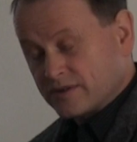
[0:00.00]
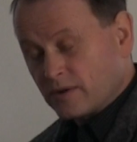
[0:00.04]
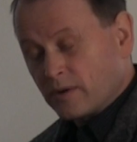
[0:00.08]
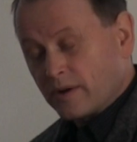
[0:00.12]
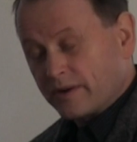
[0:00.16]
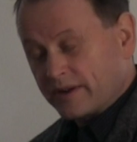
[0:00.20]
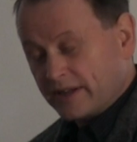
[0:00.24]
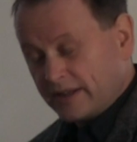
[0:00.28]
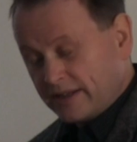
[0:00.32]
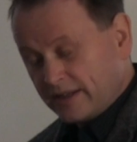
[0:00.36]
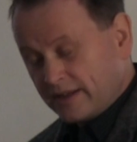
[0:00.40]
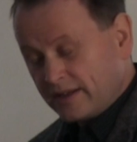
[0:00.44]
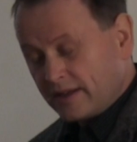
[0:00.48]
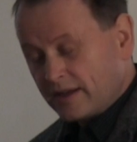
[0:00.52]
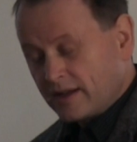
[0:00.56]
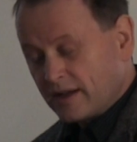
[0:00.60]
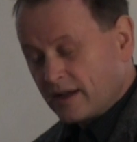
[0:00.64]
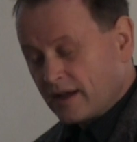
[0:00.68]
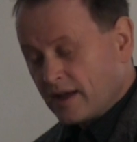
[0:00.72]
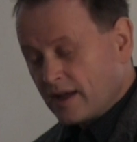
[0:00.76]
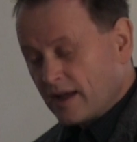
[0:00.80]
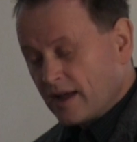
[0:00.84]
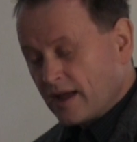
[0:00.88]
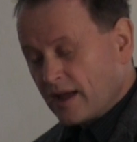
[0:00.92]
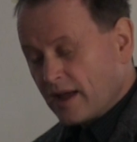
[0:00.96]
the solar
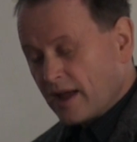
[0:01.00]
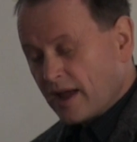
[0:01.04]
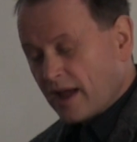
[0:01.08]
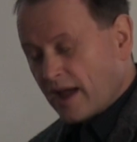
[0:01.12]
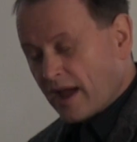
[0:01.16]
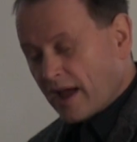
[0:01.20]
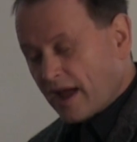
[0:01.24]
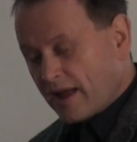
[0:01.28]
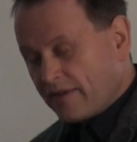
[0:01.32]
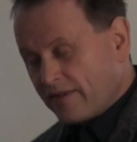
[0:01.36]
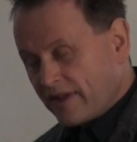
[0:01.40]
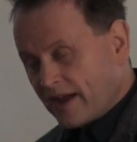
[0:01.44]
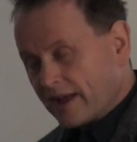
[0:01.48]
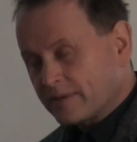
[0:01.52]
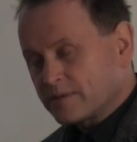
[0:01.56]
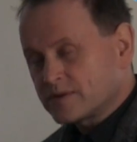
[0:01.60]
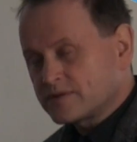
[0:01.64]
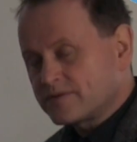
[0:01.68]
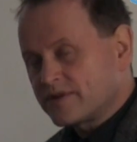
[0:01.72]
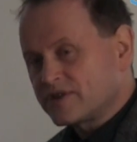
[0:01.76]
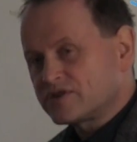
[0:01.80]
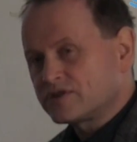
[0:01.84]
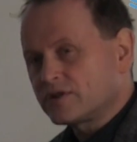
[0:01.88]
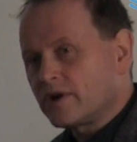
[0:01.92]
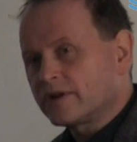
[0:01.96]
heating. And the
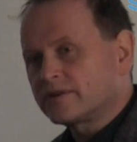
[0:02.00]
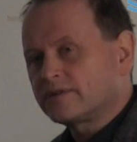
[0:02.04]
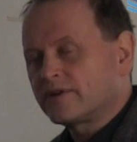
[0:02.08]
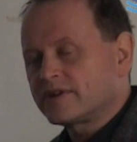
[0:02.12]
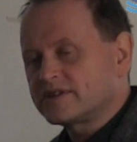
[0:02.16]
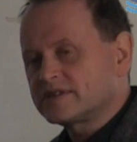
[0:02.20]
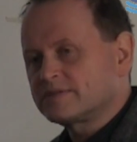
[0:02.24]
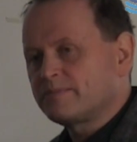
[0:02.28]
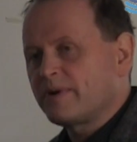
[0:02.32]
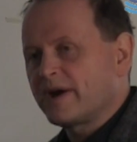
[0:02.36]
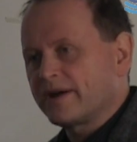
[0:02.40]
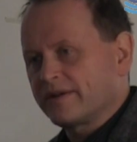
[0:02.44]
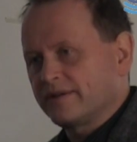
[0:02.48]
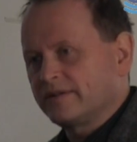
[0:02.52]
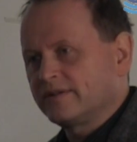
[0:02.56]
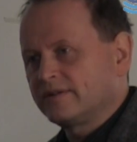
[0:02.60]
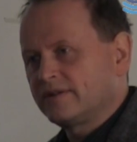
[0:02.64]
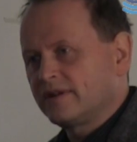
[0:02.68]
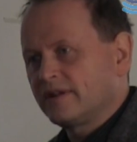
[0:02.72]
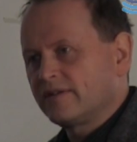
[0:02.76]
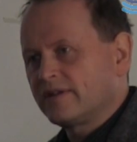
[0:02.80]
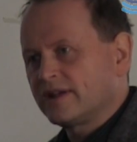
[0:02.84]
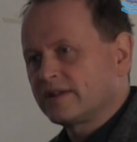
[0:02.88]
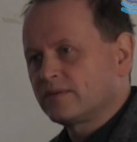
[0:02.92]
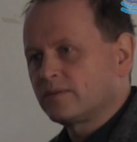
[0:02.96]
atmosphere is not transparent
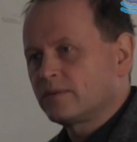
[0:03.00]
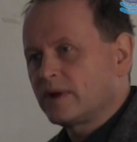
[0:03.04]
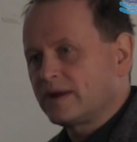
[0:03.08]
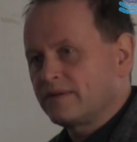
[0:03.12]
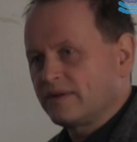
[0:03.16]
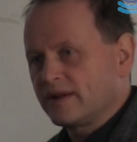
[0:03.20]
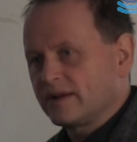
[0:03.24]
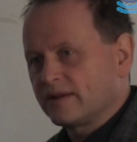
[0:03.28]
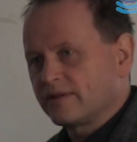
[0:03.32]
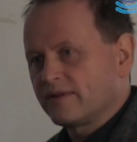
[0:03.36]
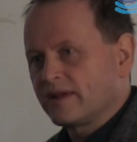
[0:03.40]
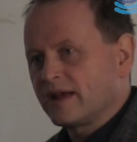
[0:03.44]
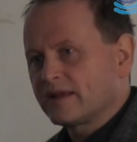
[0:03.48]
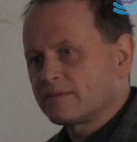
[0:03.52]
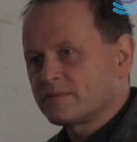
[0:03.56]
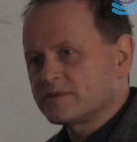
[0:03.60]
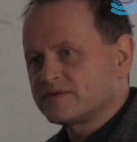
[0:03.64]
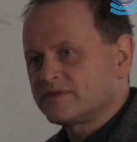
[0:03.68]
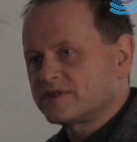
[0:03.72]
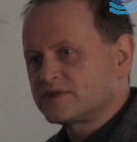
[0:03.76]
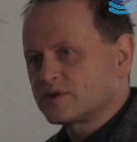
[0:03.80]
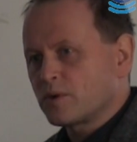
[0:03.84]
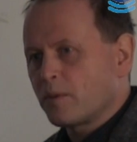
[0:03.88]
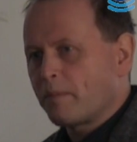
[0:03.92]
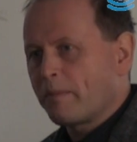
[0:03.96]
in that wavelength. The
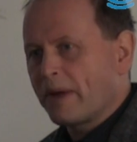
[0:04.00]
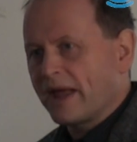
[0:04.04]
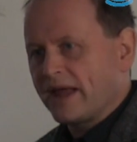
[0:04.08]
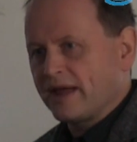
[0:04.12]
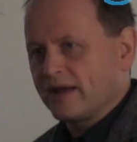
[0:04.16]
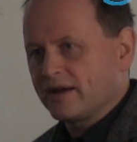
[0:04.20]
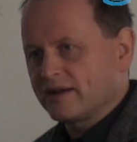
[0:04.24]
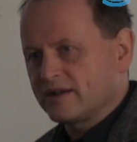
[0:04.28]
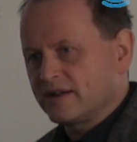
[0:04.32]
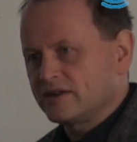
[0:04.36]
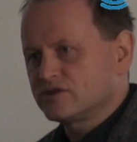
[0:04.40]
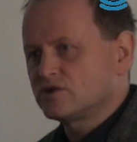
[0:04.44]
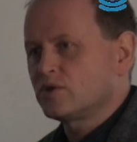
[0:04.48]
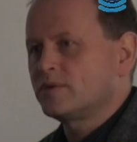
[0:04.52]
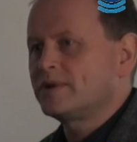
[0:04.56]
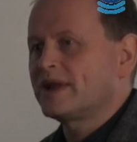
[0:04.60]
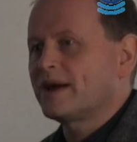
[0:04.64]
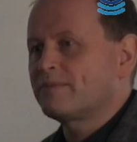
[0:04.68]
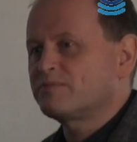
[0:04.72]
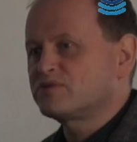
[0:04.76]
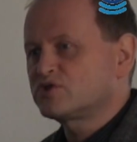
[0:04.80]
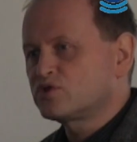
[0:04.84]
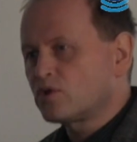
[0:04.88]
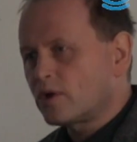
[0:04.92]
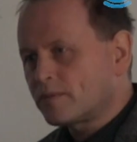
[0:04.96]
atmosphere is opaque, and so
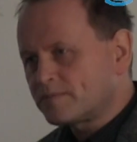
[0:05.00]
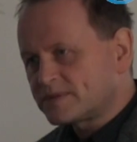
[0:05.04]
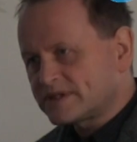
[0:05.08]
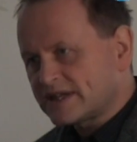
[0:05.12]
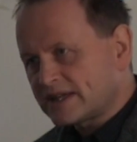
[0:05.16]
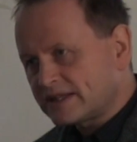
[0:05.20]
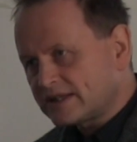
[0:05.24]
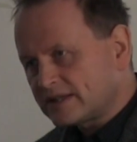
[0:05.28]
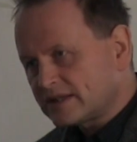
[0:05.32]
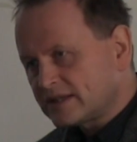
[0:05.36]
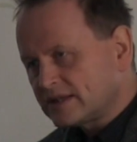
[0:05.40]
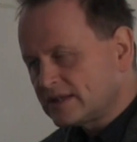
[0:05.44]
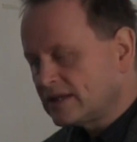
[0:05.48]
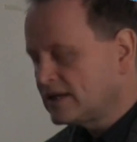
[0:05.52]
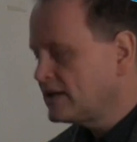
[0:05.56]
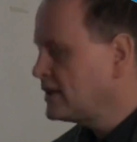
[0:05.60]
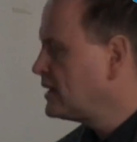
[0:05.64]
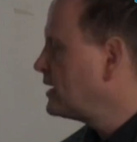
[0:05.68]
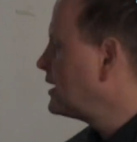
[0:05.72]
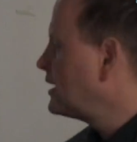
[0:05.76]
it absorbs it.